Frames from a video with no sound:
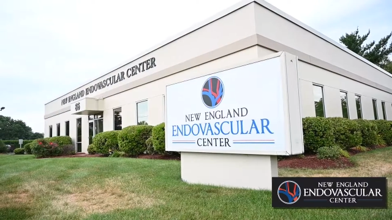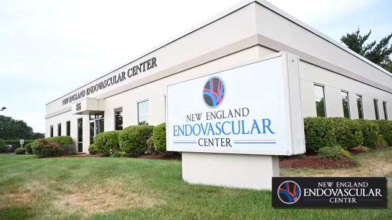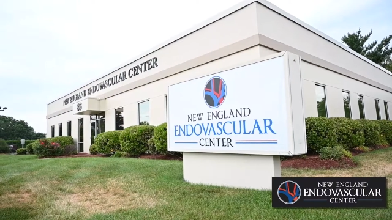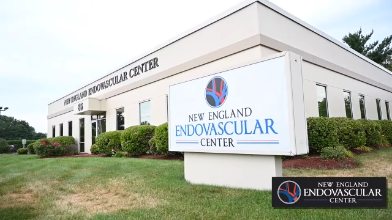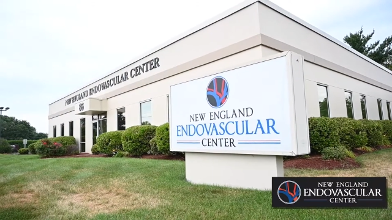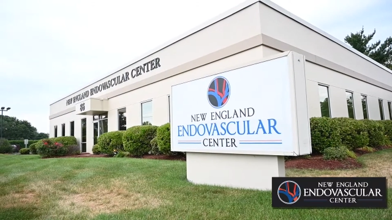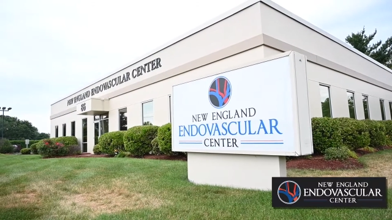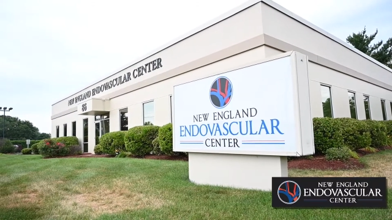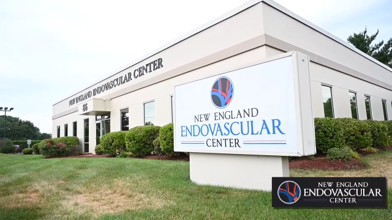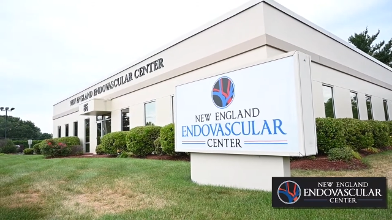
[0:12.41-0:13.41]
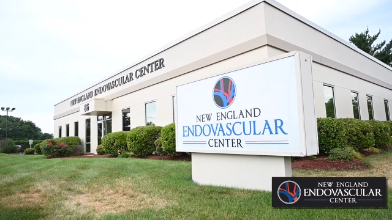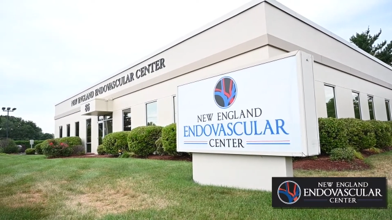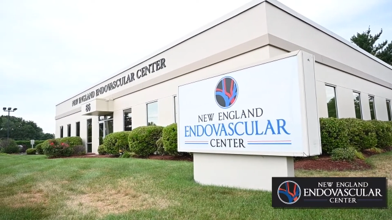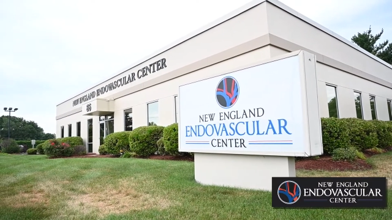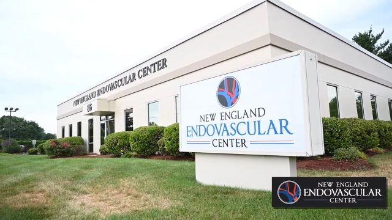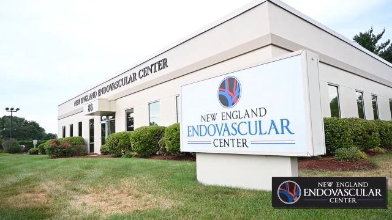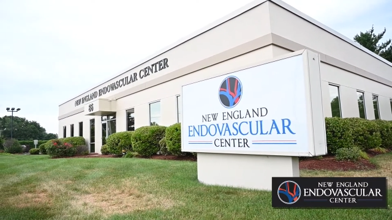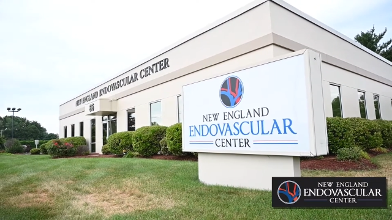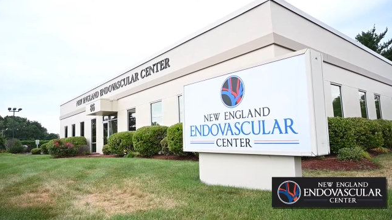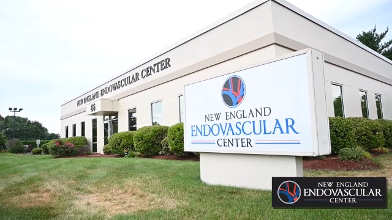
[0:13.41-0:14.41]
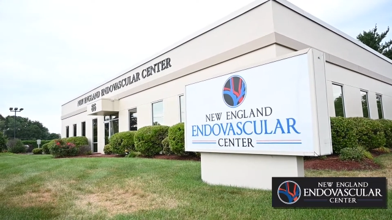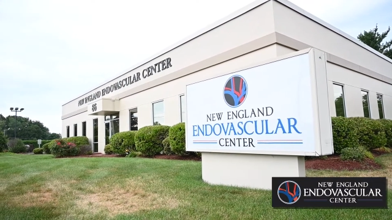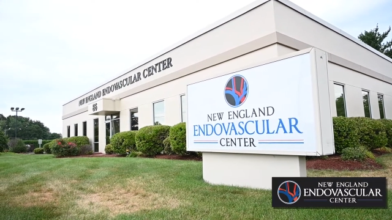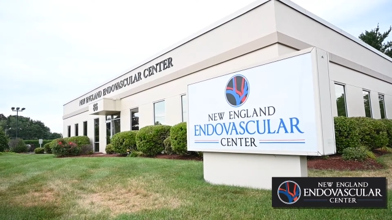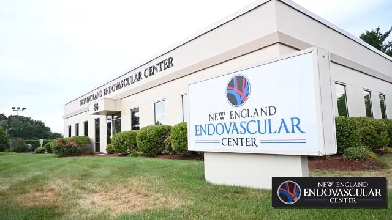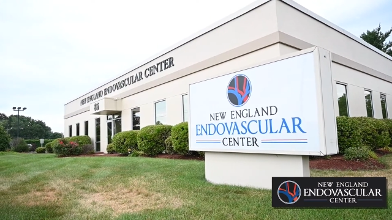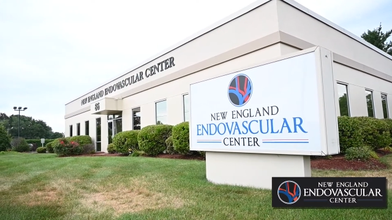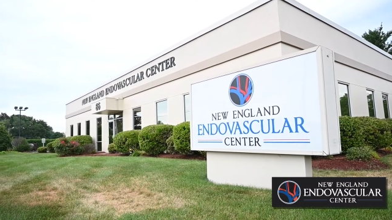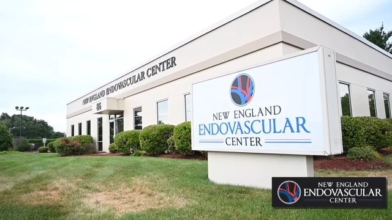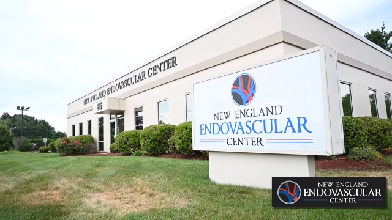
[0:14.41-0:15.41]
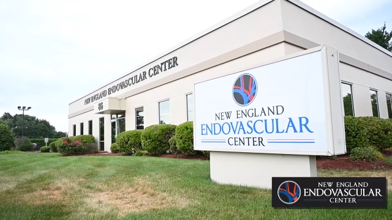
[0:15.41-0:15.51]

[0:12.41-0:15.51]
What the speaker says: Nobody's mouth can be seen.